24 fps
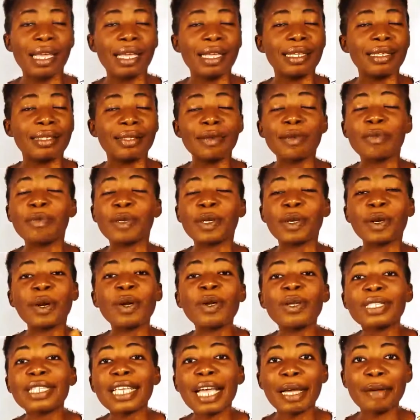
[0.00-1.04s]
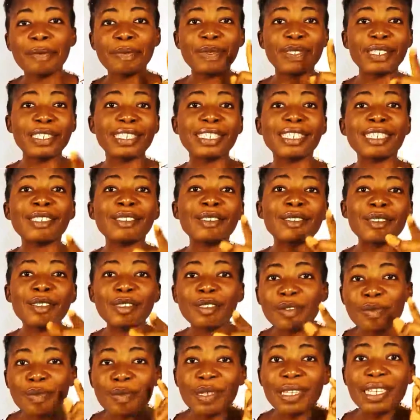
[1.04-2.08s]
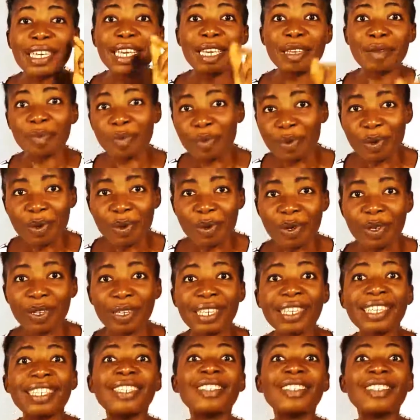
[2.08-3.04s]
So because I'm teaching you to be a pro,